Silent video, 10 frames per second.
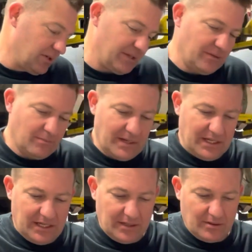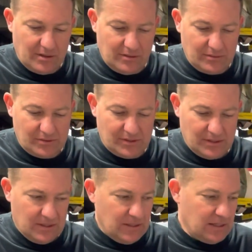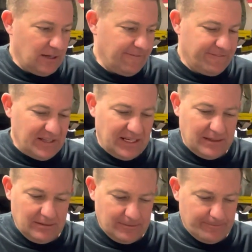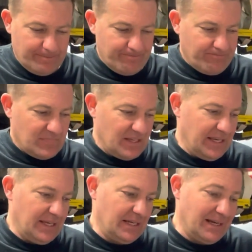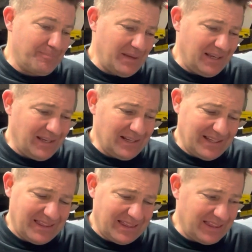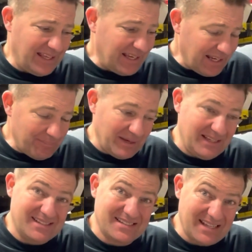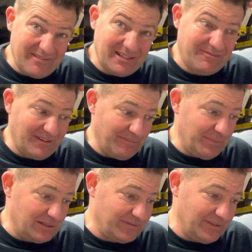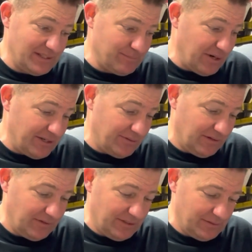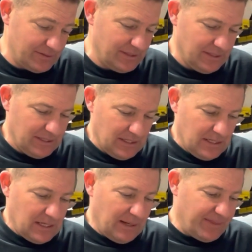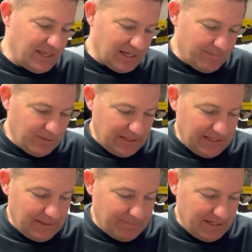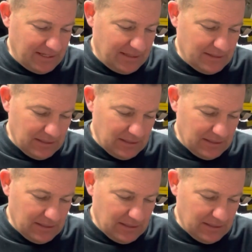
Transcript: radiator hose fitting. And I think I paid 75 bucks for this, brand new, never used. I think I paid